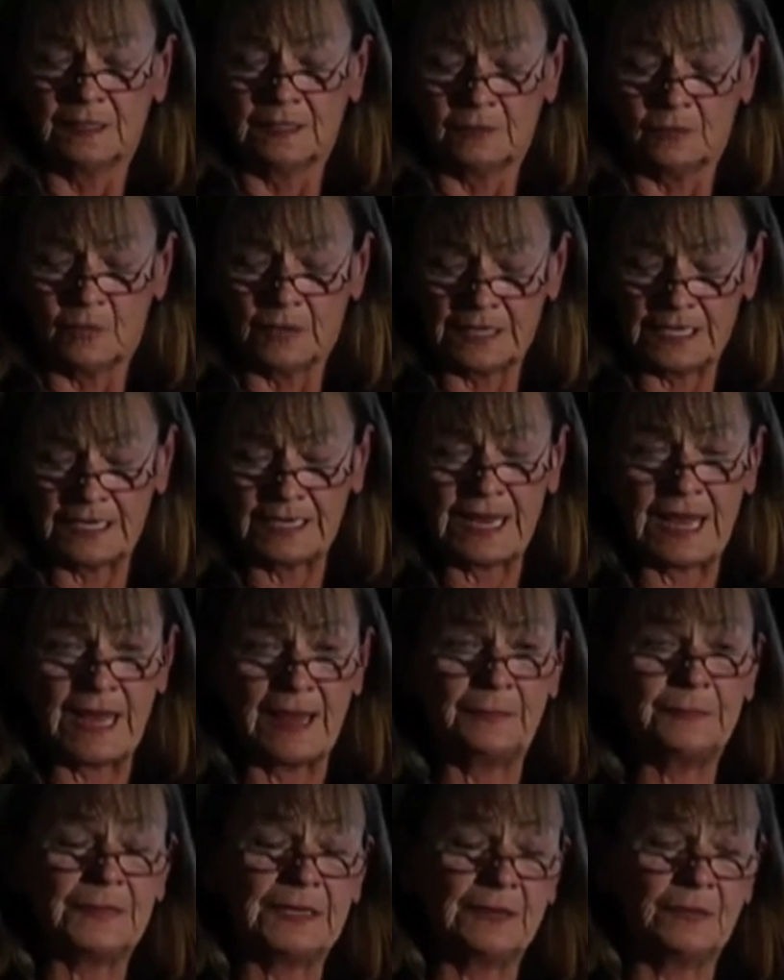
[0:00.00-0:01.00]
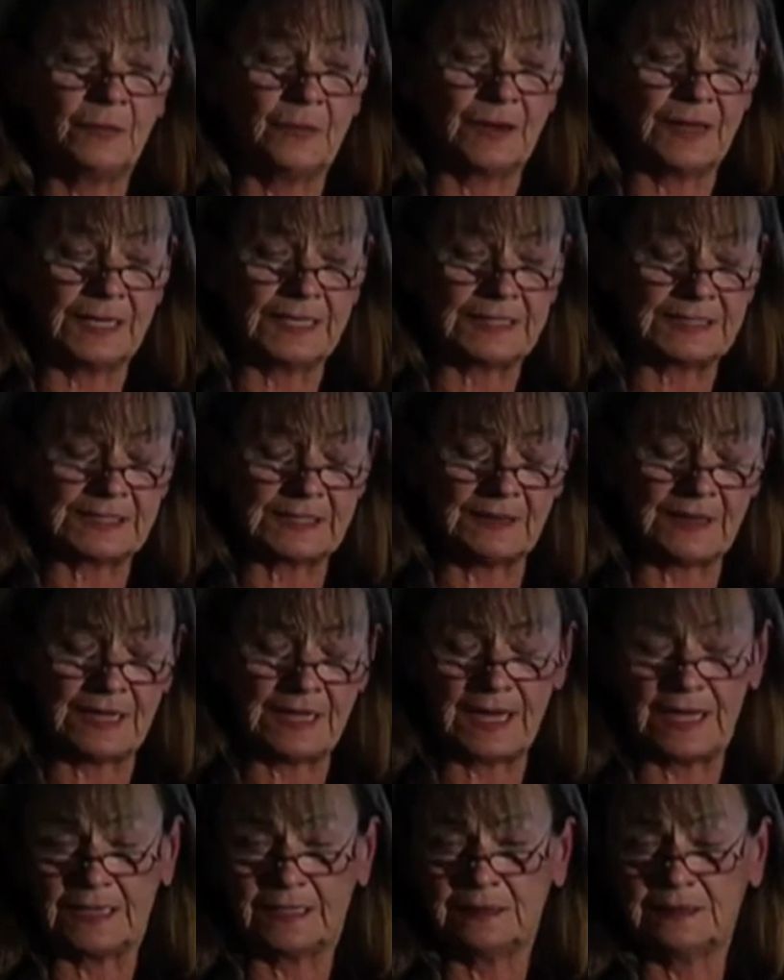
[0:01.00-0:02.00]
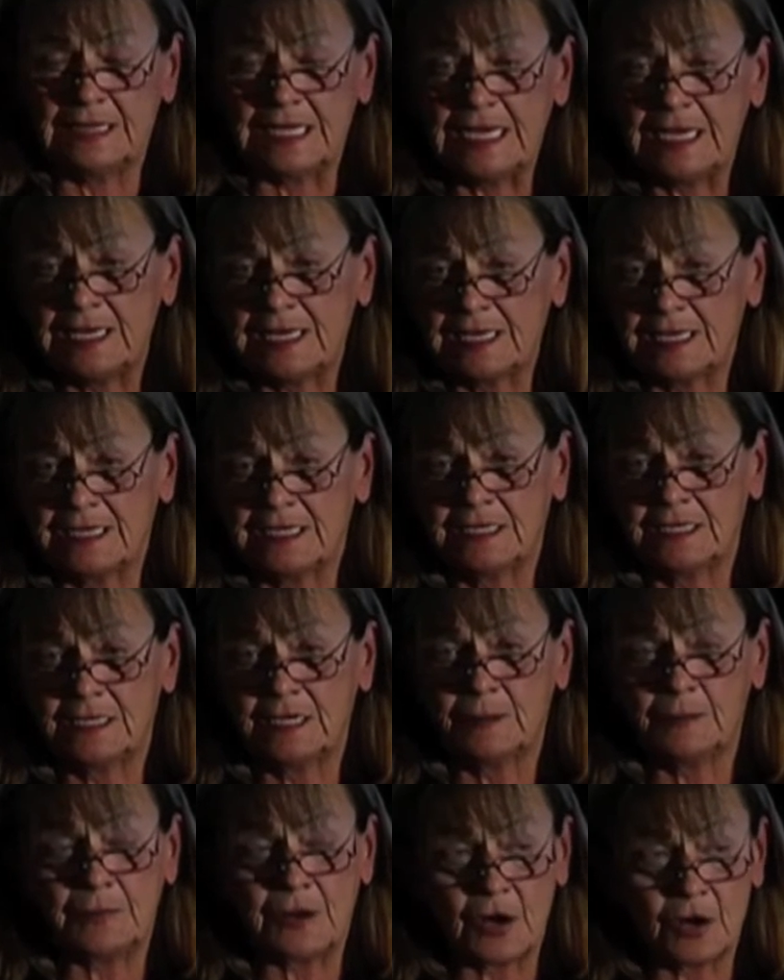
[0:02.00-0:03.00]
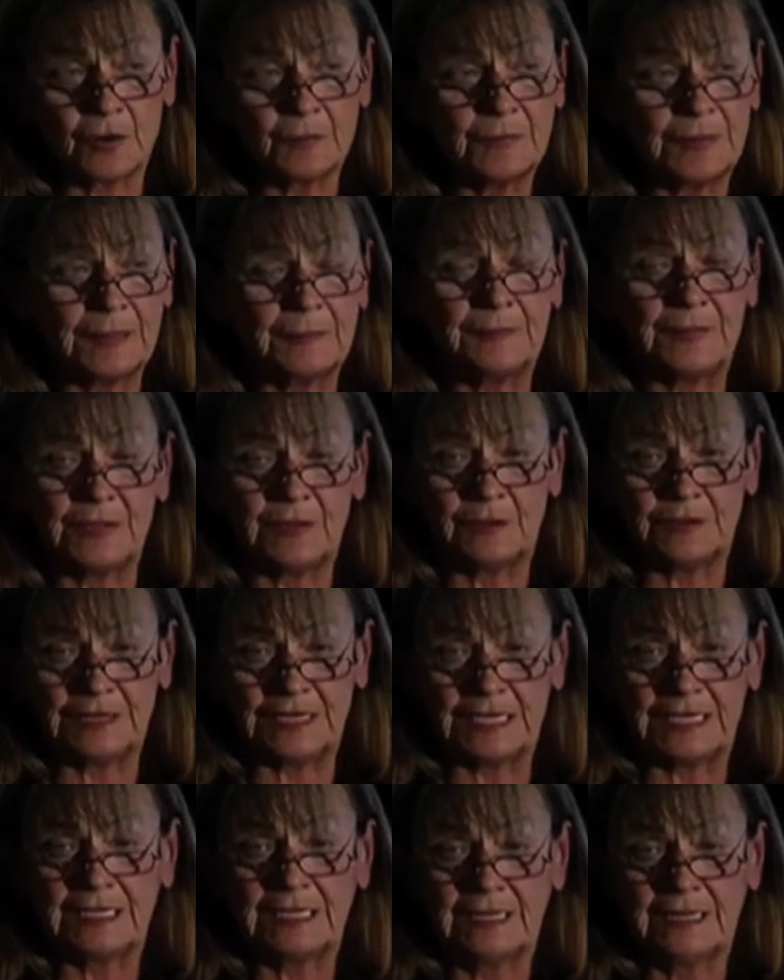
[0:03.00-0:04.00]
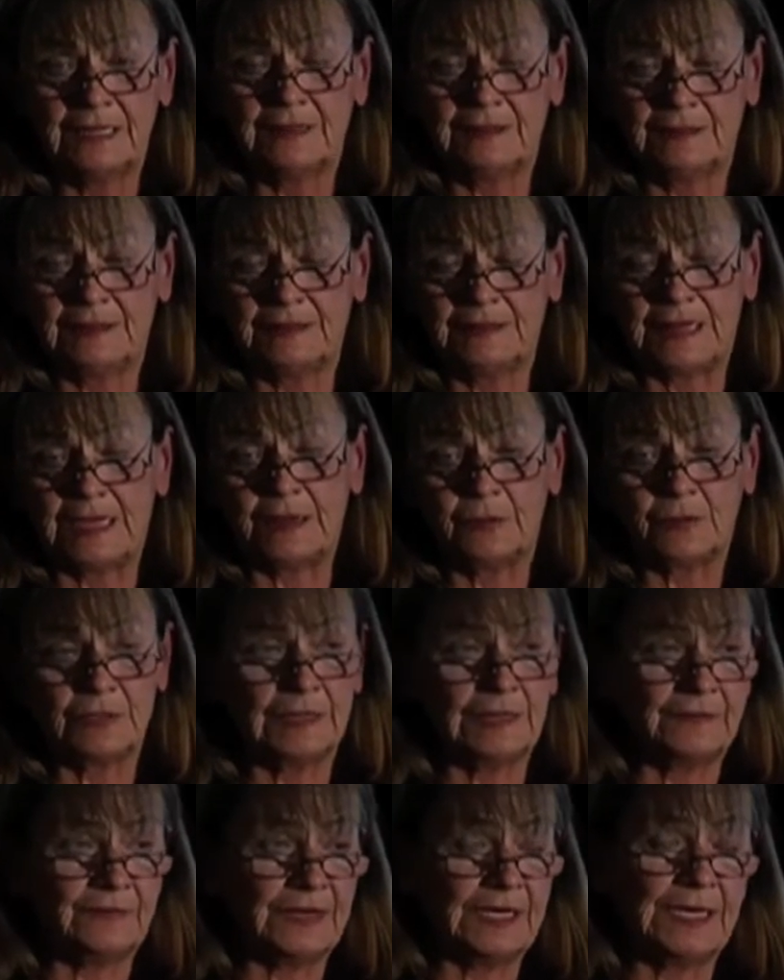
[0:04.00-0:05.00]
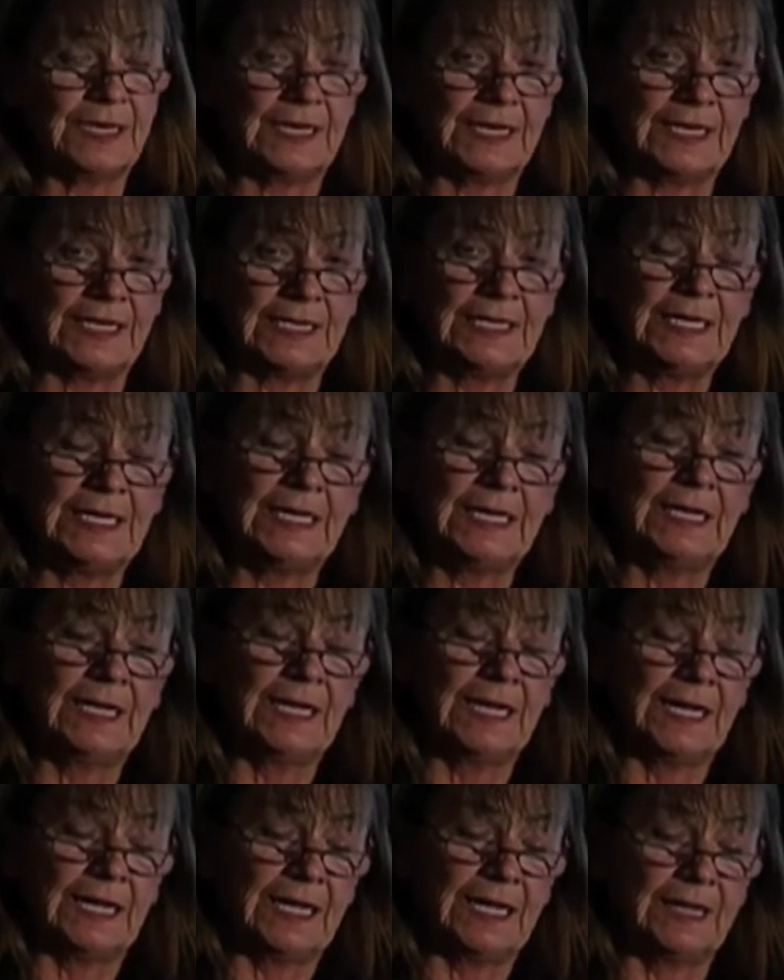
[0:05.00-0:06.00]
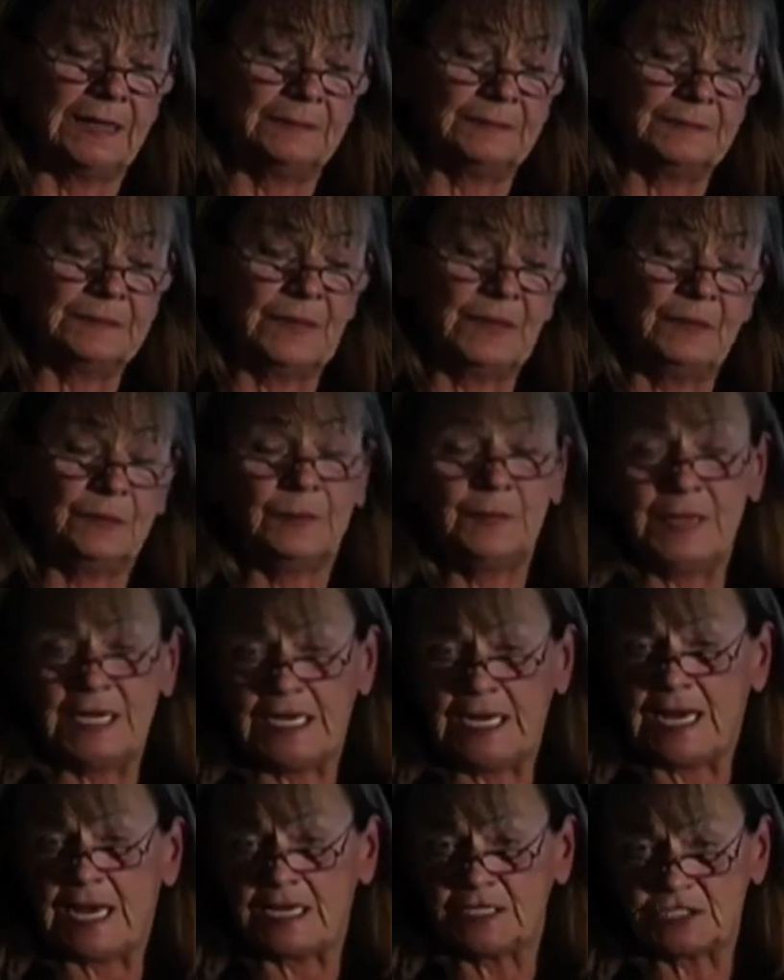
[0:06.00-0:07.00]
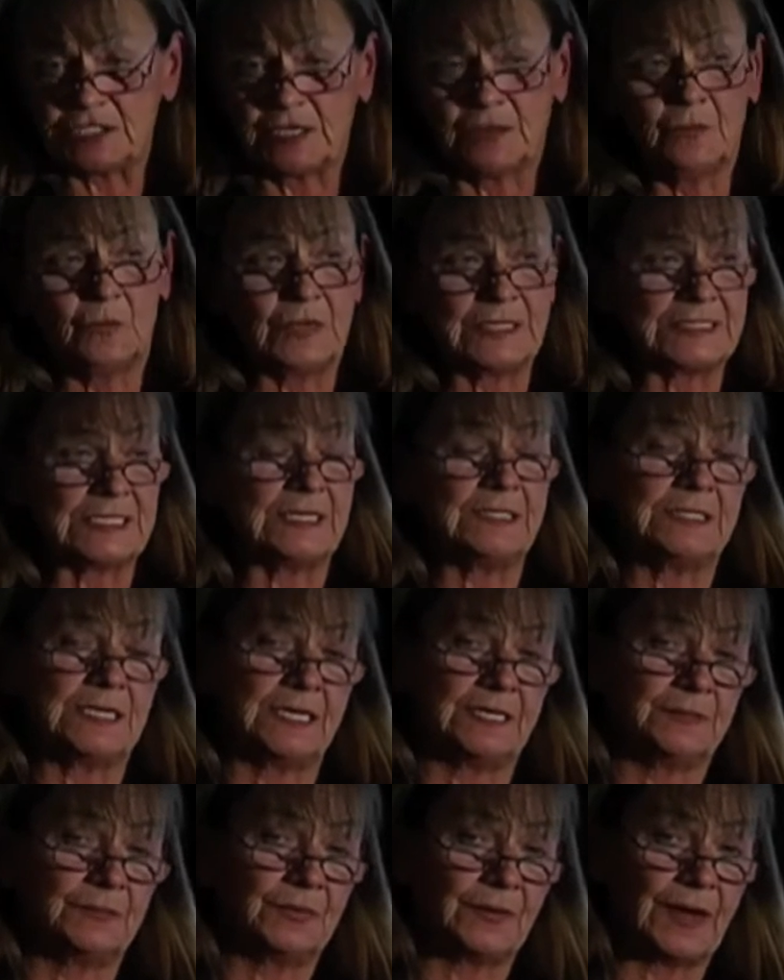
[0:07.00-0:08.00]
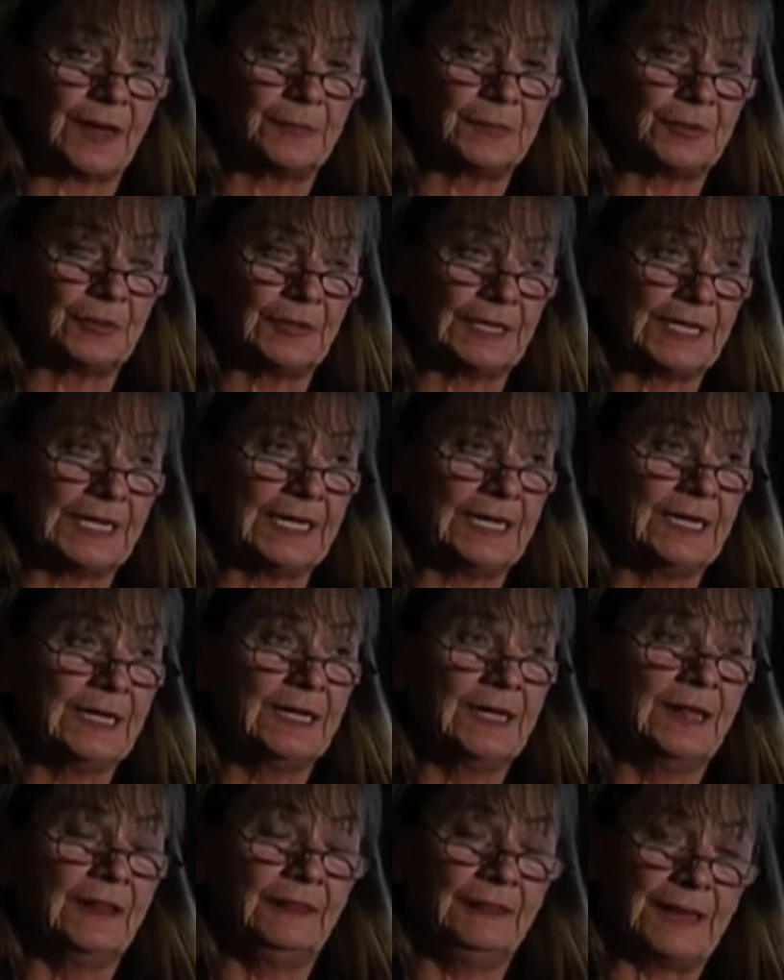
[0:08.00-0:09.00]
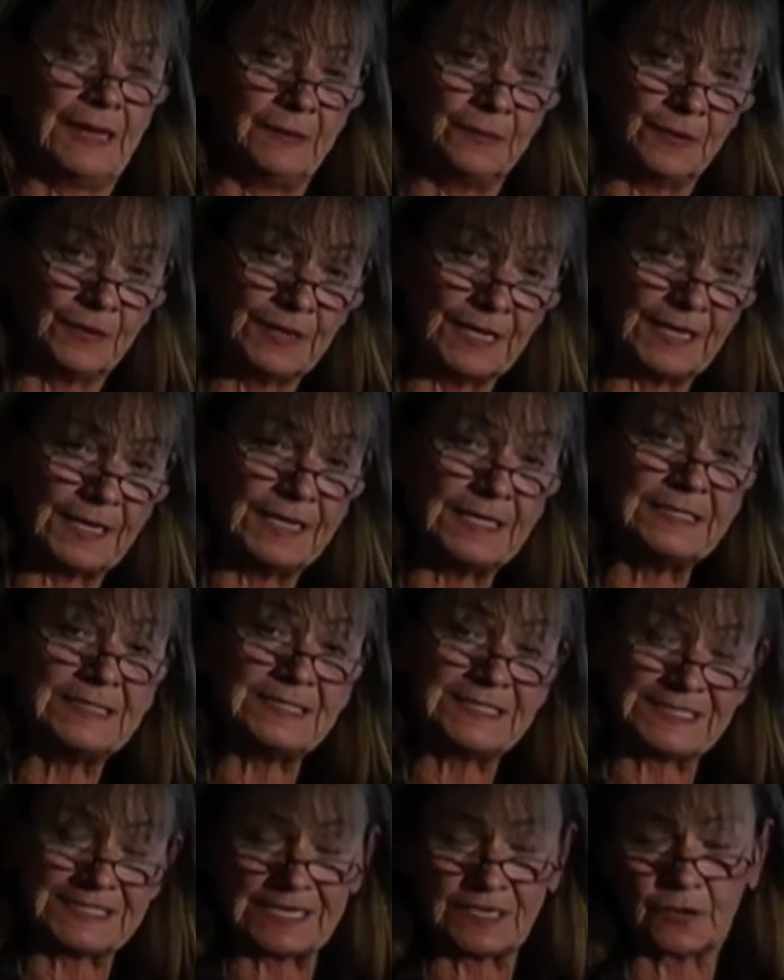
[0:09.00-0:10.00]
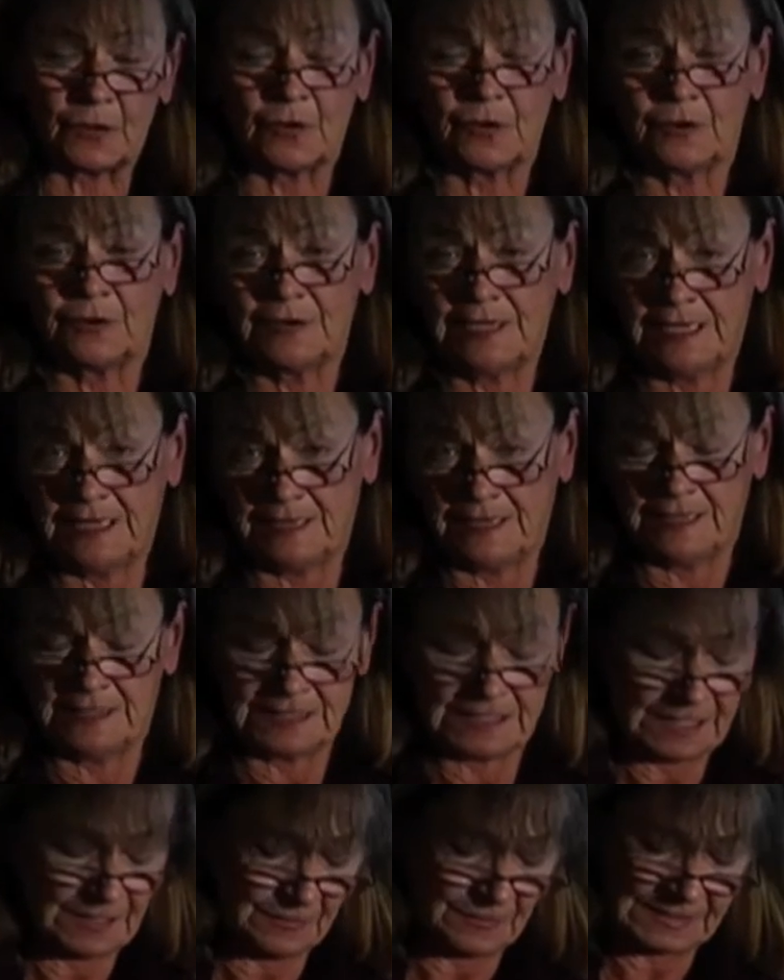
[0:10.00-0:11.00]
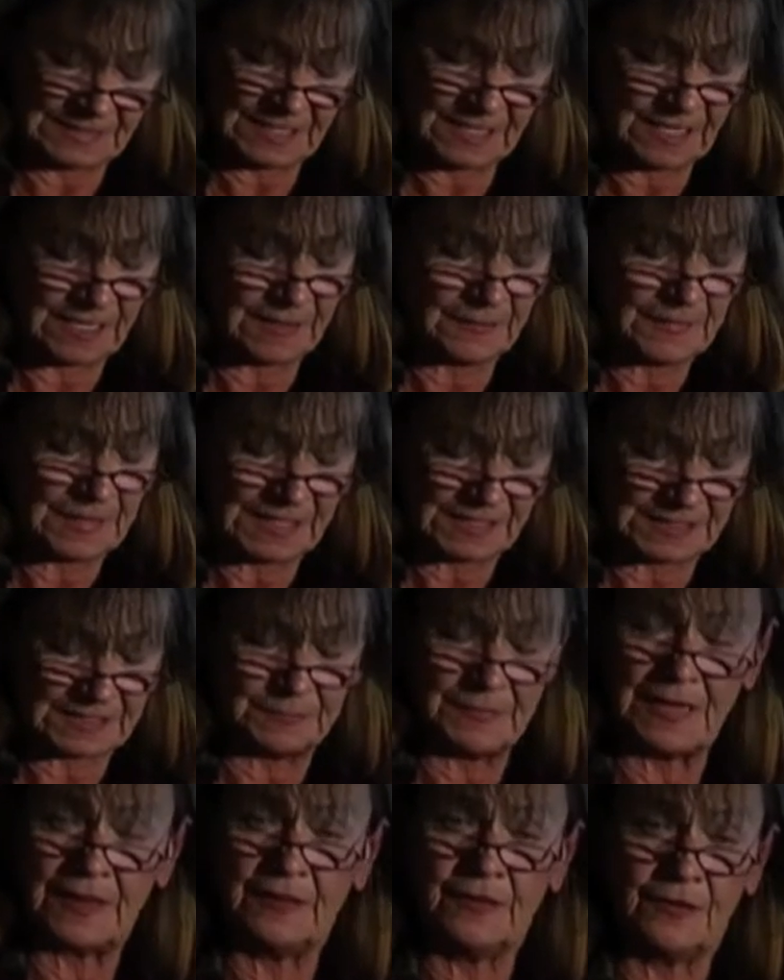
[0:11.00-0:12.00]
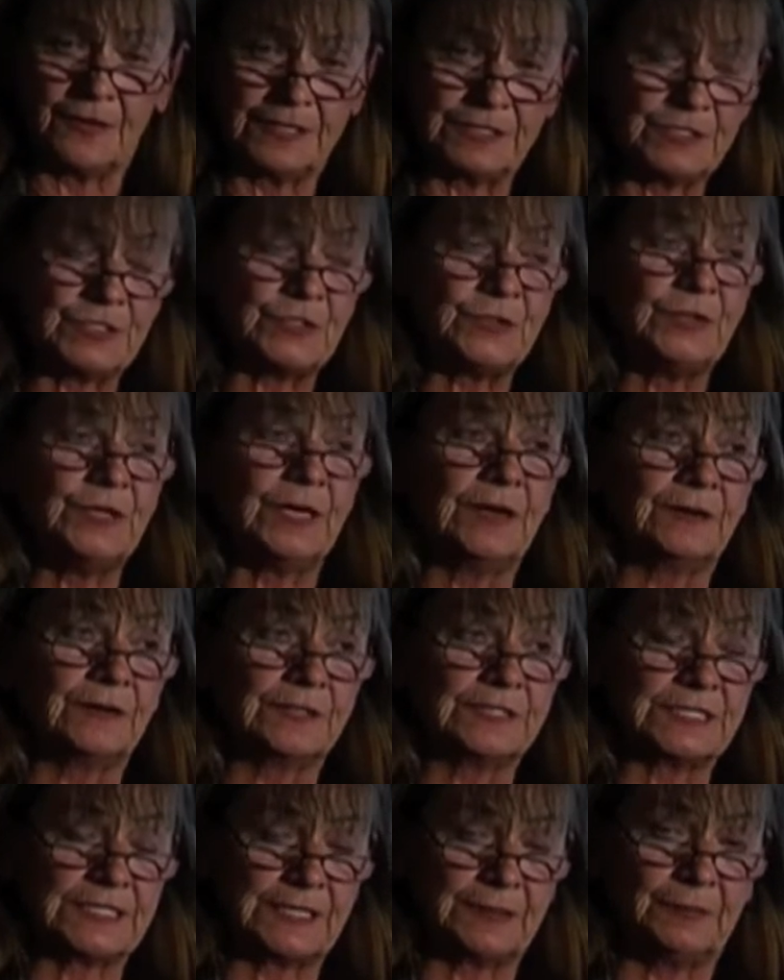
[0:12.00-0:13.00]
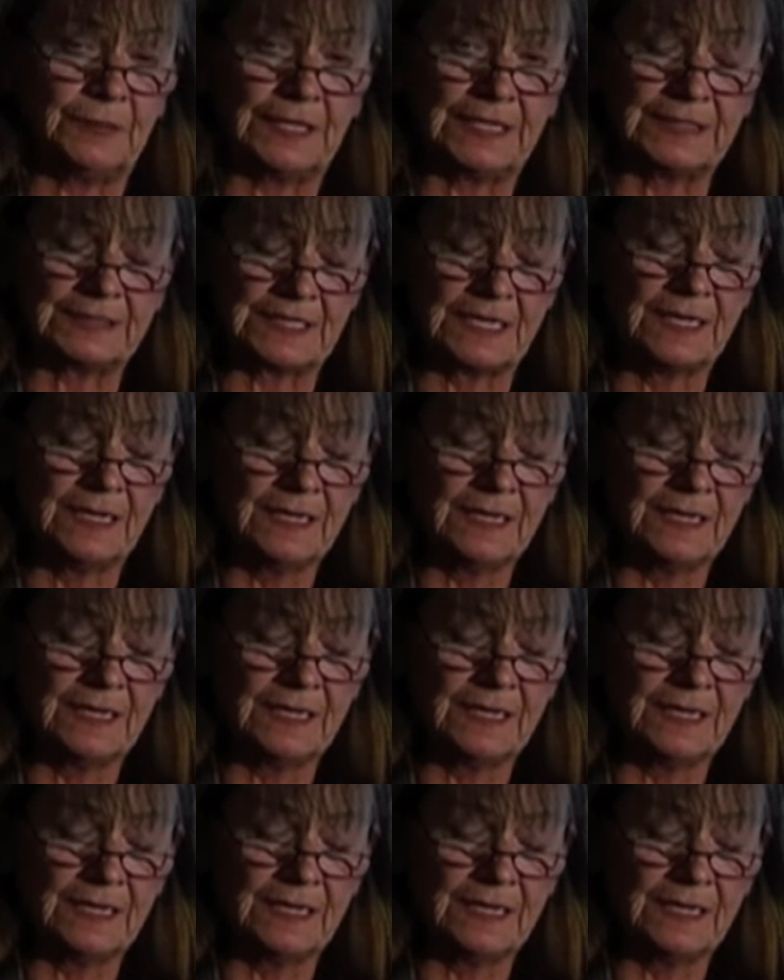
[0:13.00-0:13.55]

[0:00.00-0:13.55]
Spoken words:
What had happened was they had a leak in an apartment building that they were living in. The remediation wasn't done properly. They were getting sicker. It was him, his mother, and 2 younger siblings.